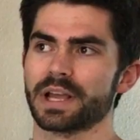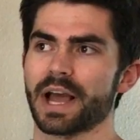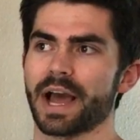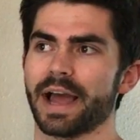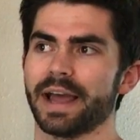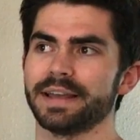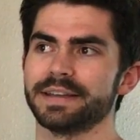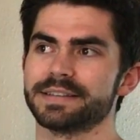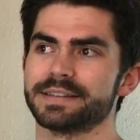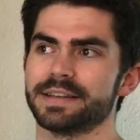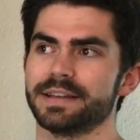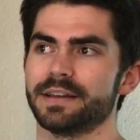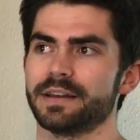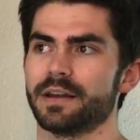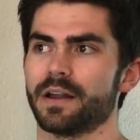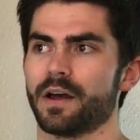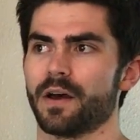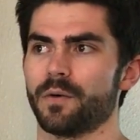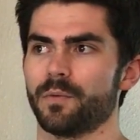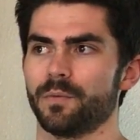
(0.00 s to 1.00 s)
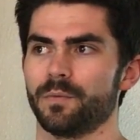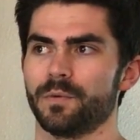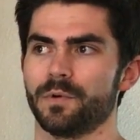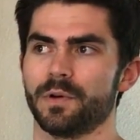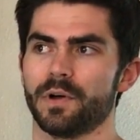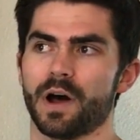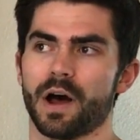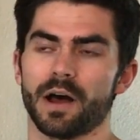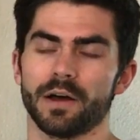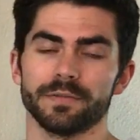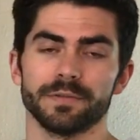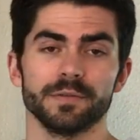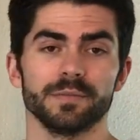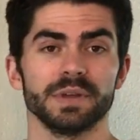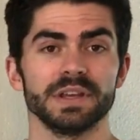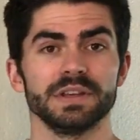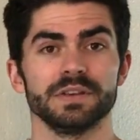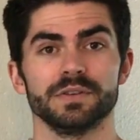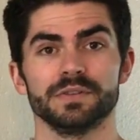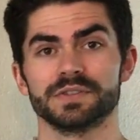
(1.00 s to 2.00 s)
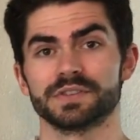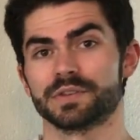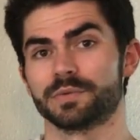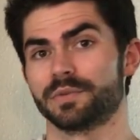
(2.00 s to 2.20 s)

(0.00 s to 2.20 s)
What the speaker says: Kaizen will often be used